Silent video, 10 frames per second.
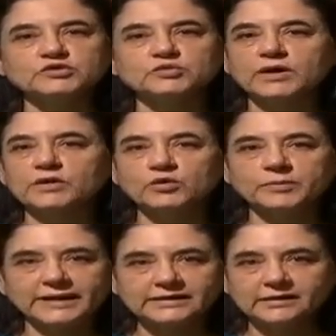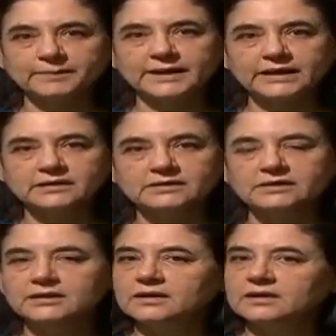because one old man complained.
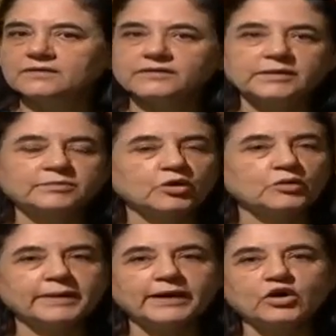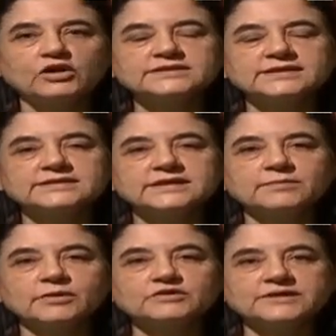They brought back all 16
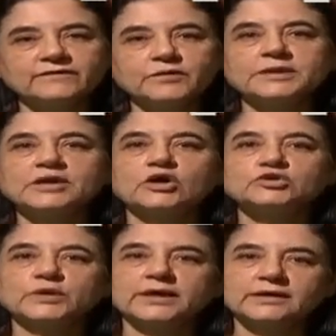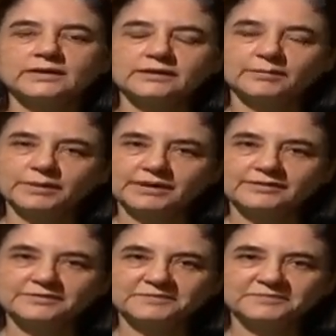because everybody got together and
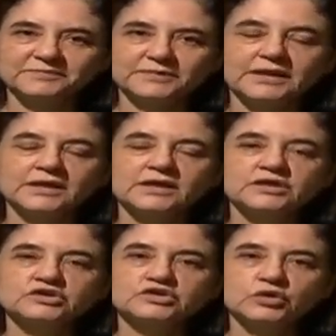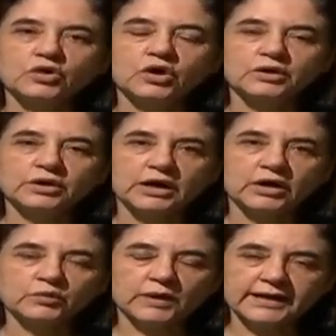complained. So
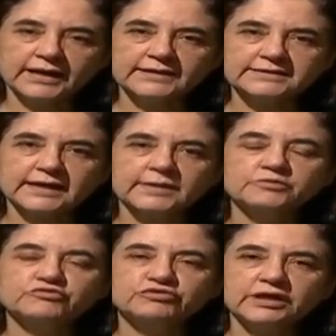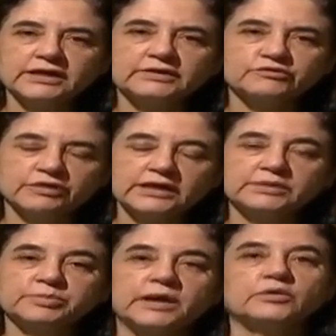on one hand, I'm really,
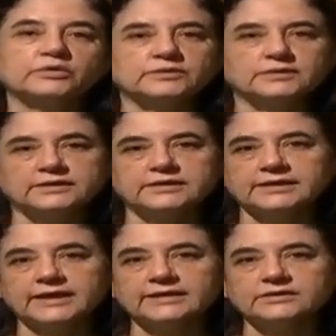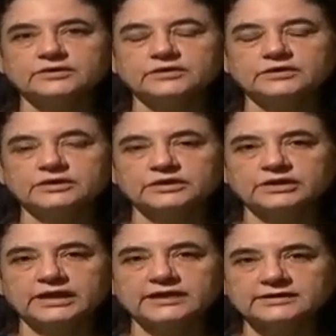really proud that
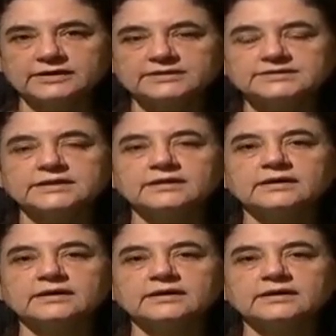India's